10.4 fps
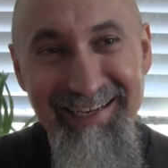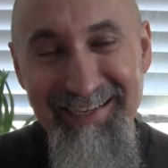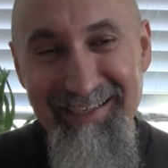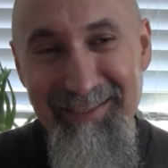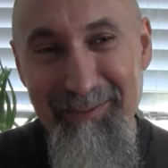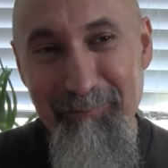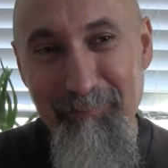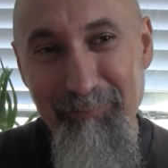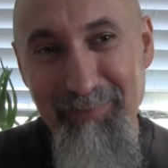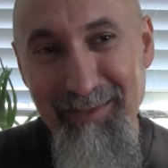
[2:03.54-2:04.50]

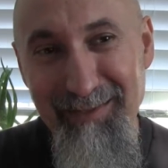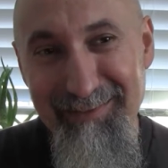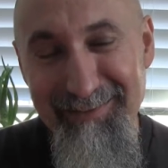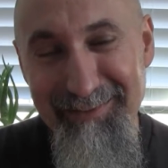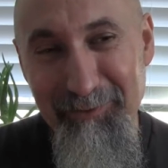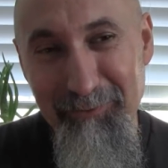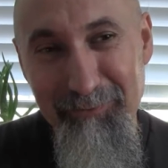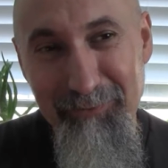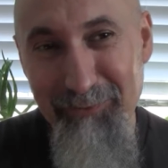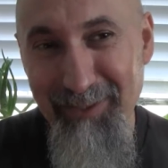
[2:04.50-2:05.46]
Um, you know,
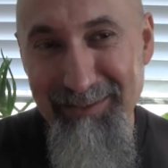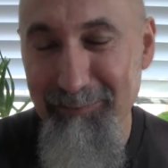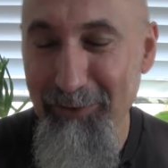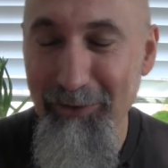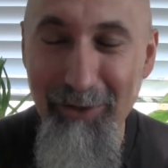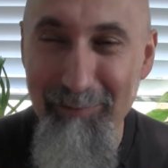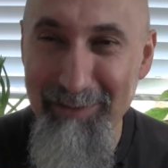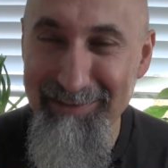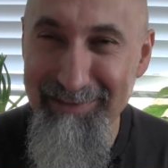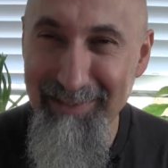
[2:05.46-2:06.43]
if you've read some of the
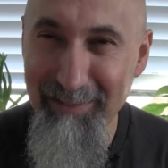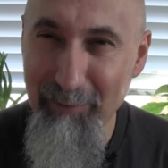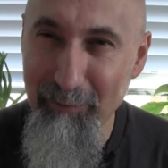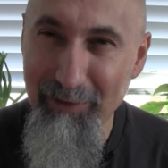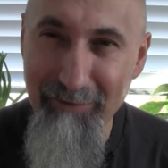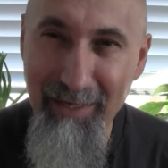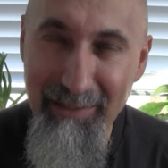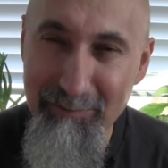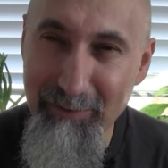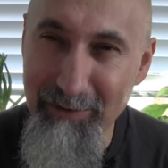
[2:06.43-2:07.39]
comments, uh, people have
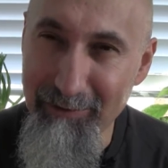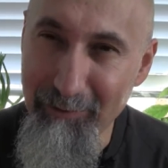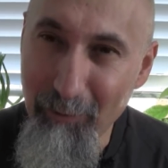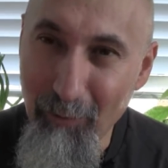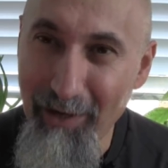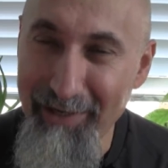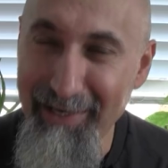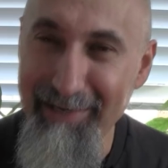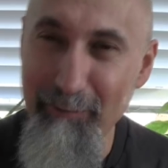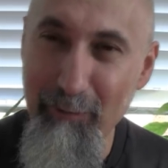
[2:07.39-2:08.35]
asked me who I
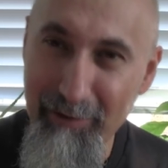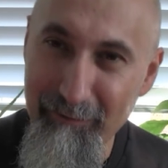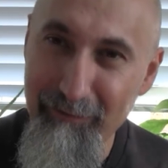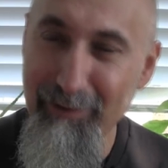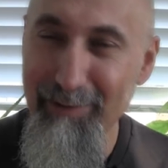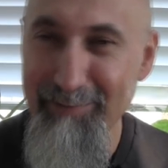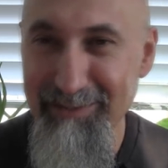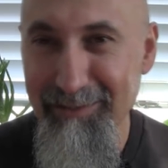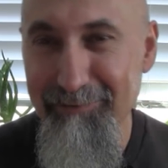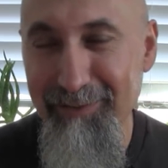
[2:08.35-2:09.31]
am, where I'm from,
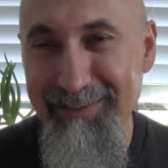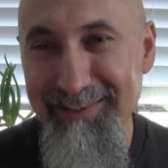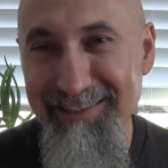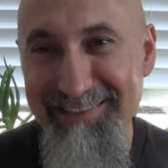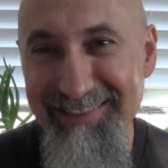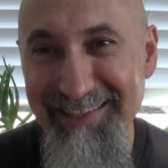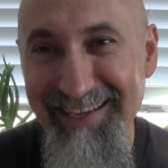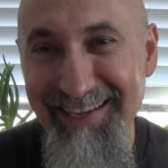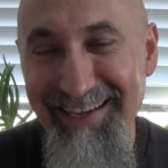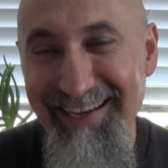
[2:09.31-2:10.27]
stuff like this. And
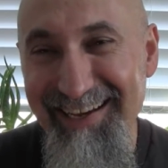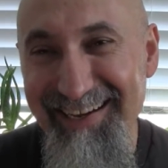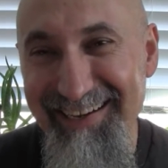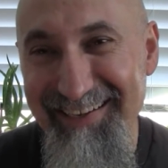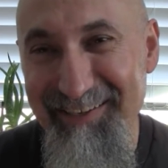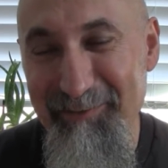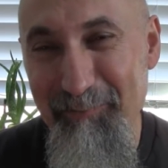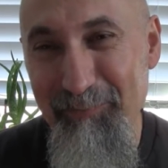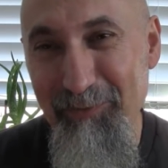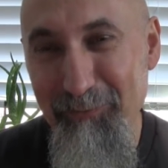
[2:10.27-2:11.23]

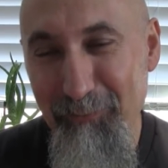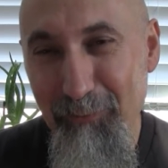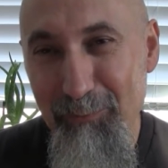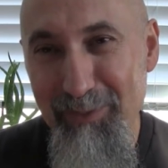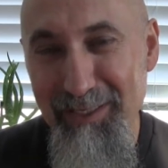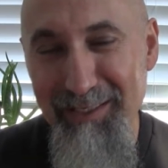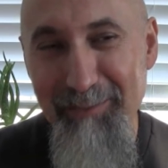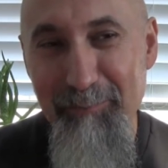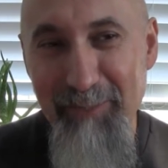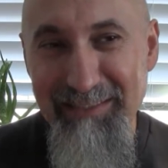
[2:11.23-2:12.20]
um, for me,
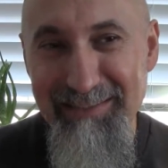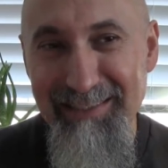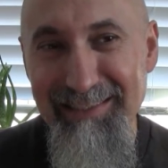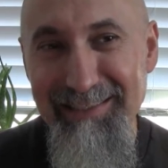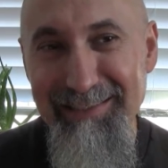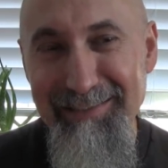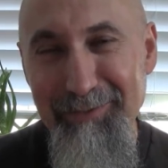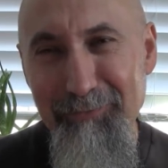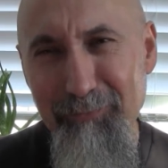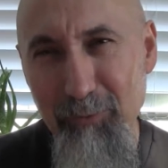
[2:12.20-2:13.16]
I'm basically
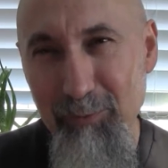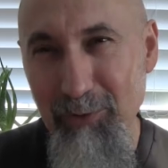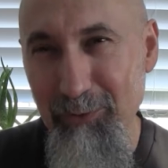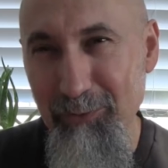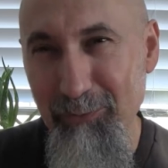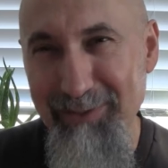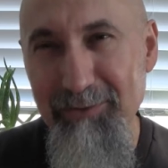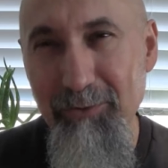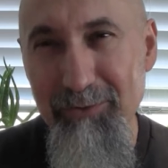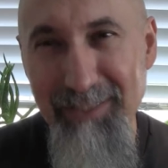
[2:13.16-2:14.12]
full blown
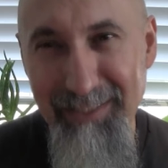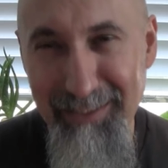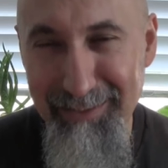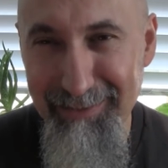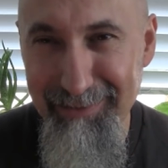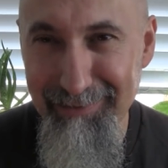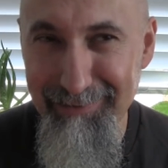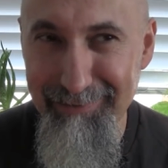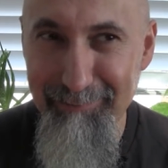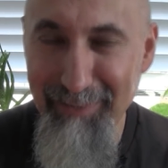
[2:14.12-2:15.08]
West Coast
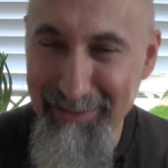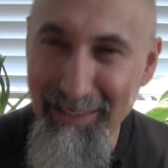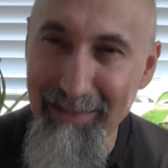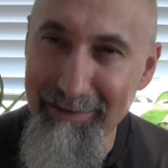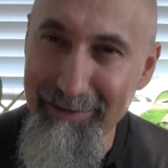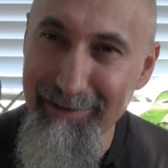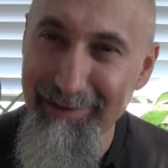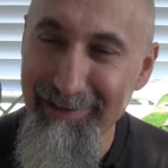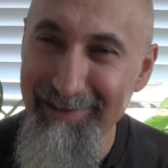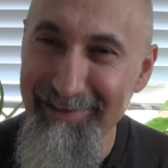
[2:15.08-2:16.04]
Canadian mentality.
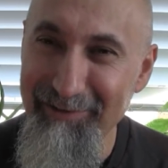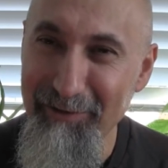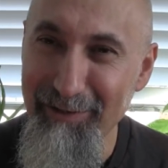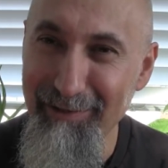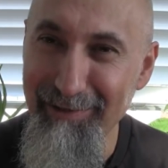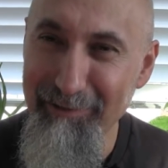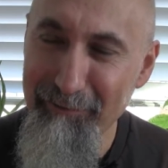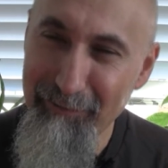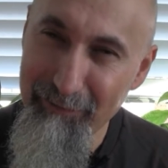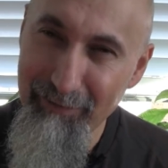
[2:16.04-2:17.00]
Okay, and
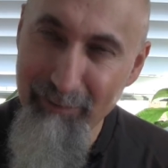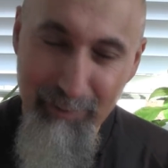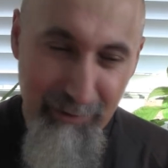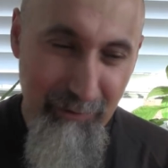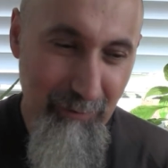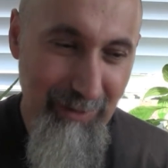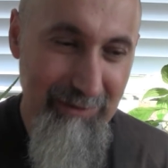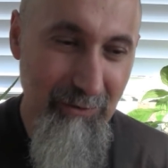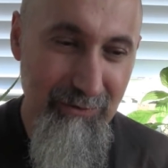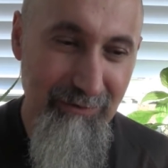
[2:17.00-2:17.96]
if you've ever been to the
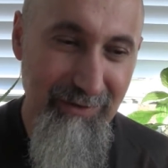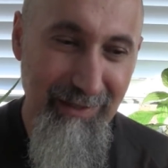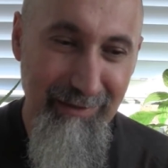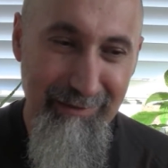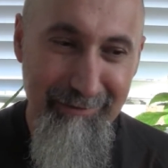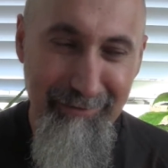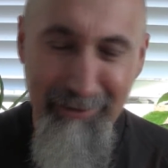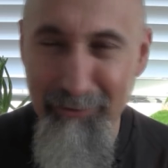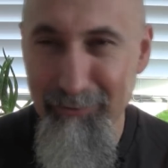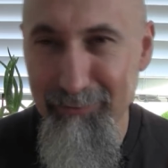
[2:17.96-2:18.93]
west coast of Canada,
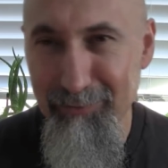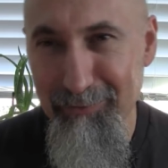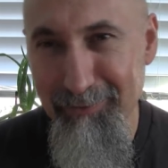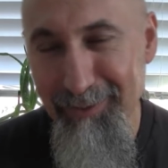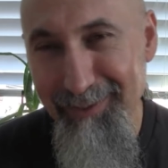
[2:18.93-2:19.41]
Vancouver,